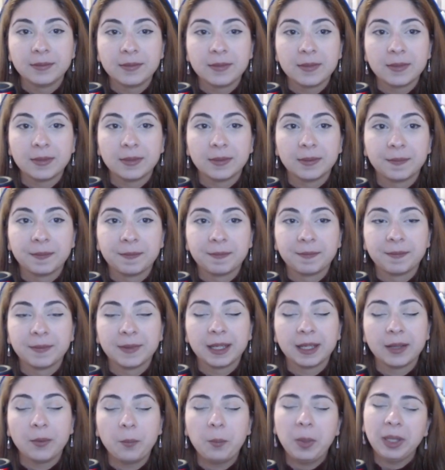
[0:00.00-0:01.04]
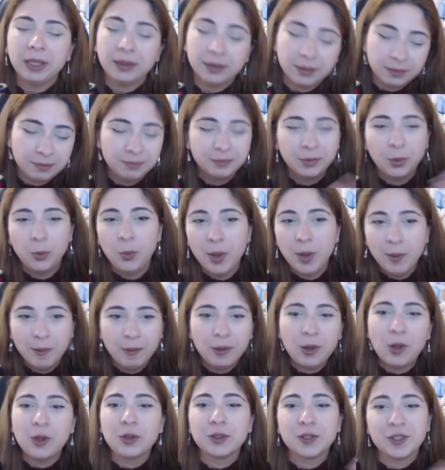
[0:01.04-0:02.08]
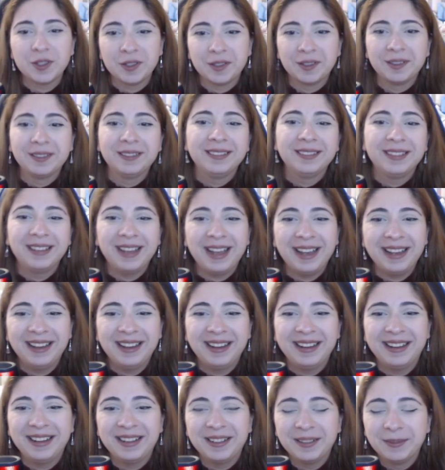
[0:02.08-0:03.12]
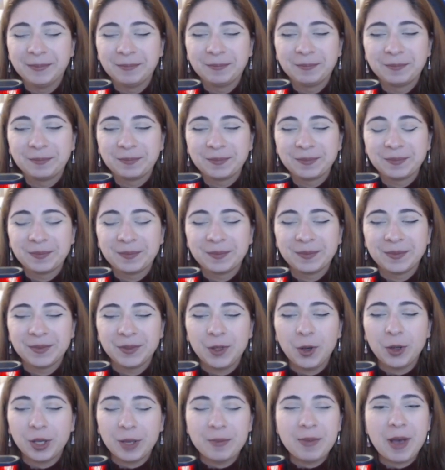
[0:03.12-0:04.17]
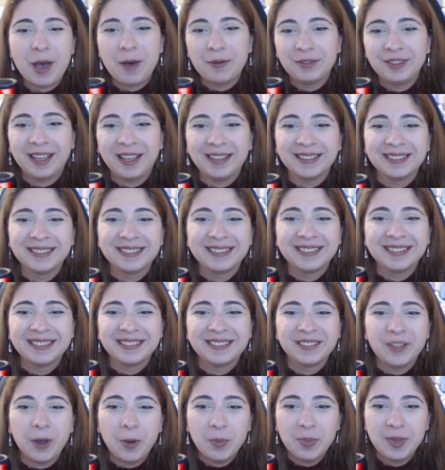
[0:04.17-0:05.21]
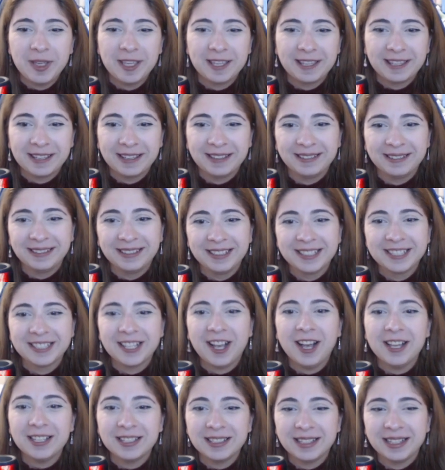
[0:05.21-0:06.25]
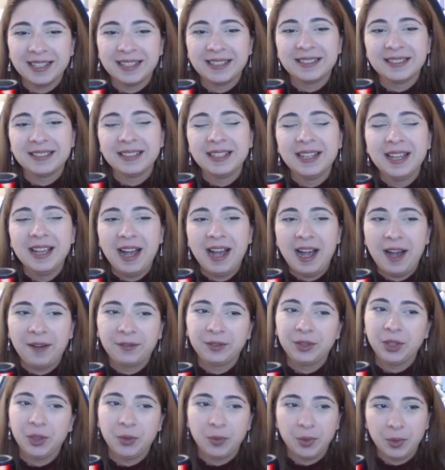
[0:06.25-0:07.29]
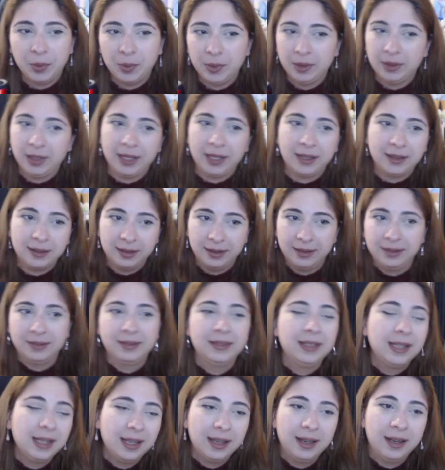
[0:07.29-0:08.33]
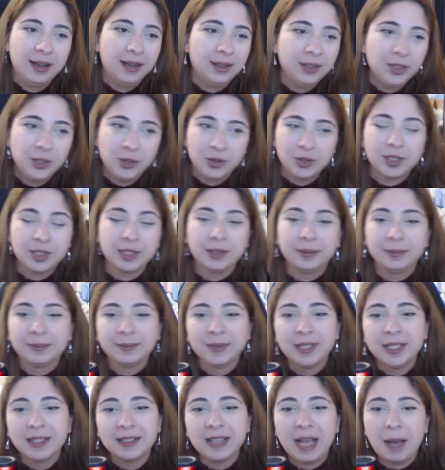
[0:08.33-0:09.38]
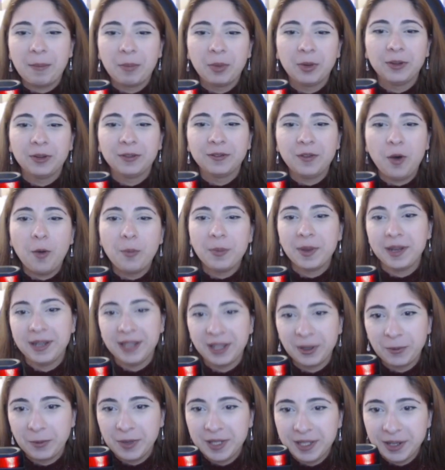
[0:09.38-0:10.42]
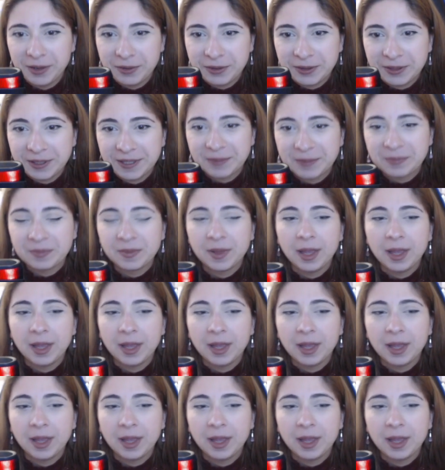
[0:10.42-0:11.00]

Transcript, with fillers: mm, But we will also uh, talk about that topic and discuss it after we will like uh, do some couple of opening videos.